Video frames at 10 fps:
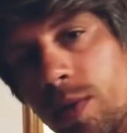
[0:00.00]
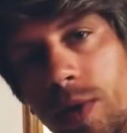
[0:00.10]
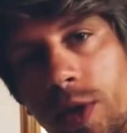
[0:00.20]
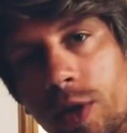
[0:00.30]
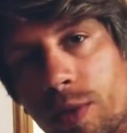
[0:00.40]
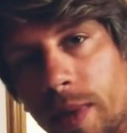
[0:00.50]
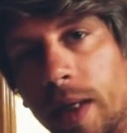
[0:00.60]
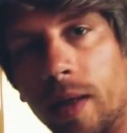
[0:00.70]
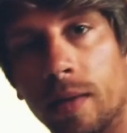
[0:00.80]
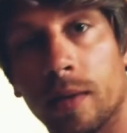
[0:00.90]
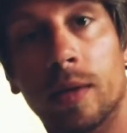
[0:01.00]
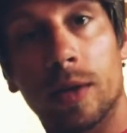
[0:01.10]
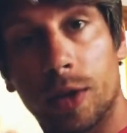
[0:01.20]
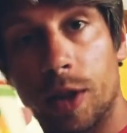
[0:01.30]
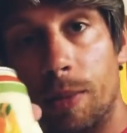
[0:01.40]
you want to be
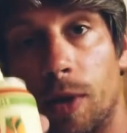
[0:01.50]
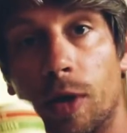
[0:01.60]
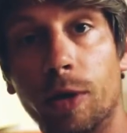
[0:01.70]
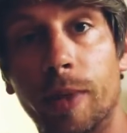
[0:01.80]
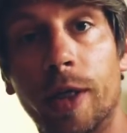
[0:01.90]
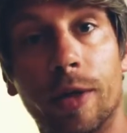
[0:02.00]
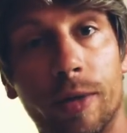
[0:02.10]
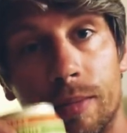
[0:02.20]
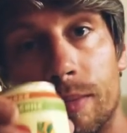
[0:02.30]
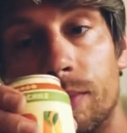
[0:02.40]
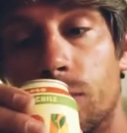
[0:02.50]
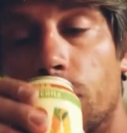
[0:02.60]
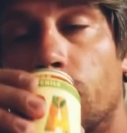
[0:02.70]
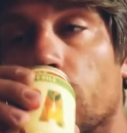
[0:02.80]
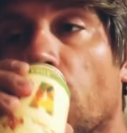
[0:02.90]
sipping on your beer.
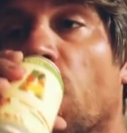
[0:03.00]
Cheers.